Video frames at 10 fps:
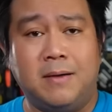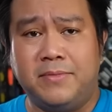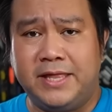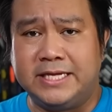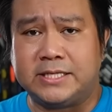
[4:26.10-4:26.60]

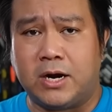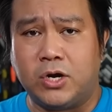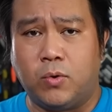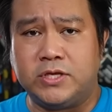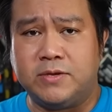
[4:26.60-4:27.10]
these
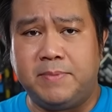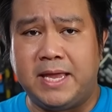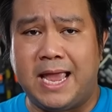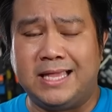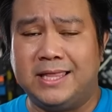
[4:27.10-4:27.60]
are going to
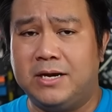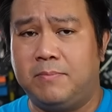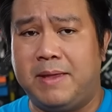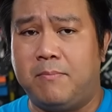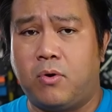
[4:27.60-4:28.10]
be a little
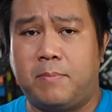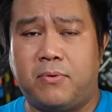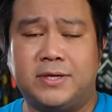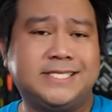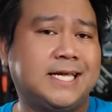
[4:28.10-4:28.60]
bit more
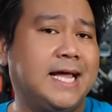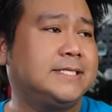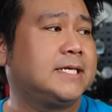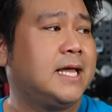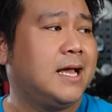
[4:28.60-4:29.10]

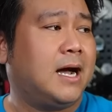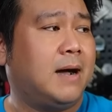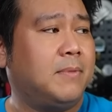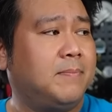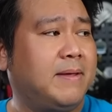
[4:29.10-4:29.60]
precise,
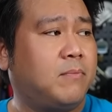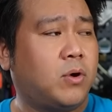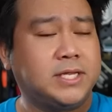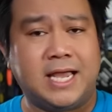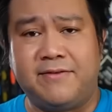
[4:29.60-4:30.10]
a bit
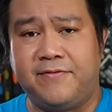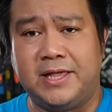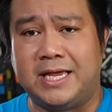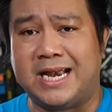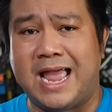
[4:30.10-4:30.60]
more tight
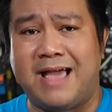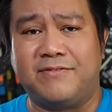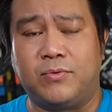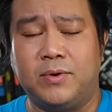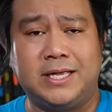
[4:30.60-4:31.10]
feeling, and I
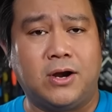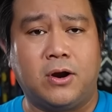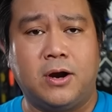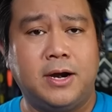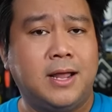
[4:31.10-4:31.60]
haven't really
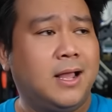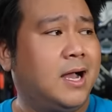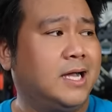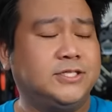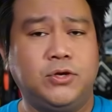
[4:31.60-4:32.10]
heard
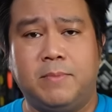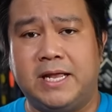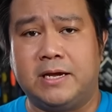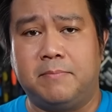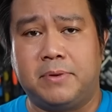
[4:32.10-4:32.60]
too
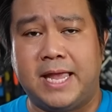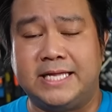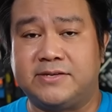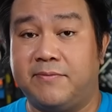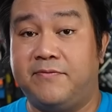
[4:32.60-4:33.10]
many
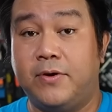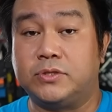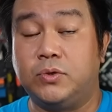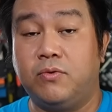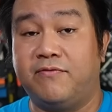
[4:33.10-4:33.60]
complaints from
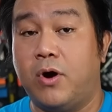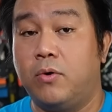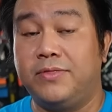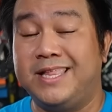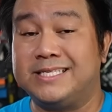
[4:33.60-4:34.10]
folks who have
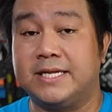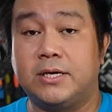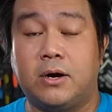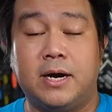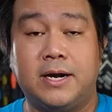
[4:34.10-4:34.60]
owned this
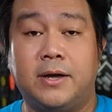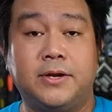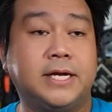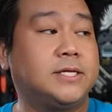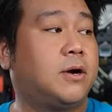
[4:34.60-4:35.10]
guitar and
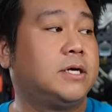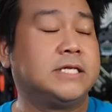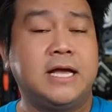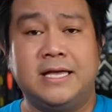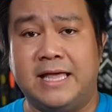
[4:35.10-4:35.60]
other
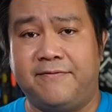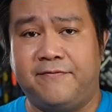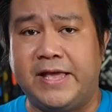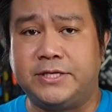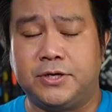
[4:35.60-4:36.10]
guitars that
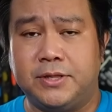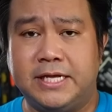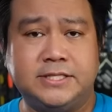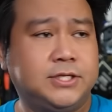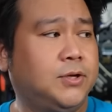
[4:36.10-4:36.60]
feature
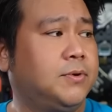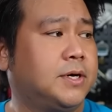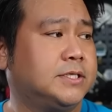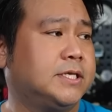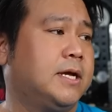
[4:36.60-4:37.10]
these
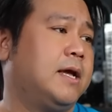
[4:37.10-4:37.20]
tuners,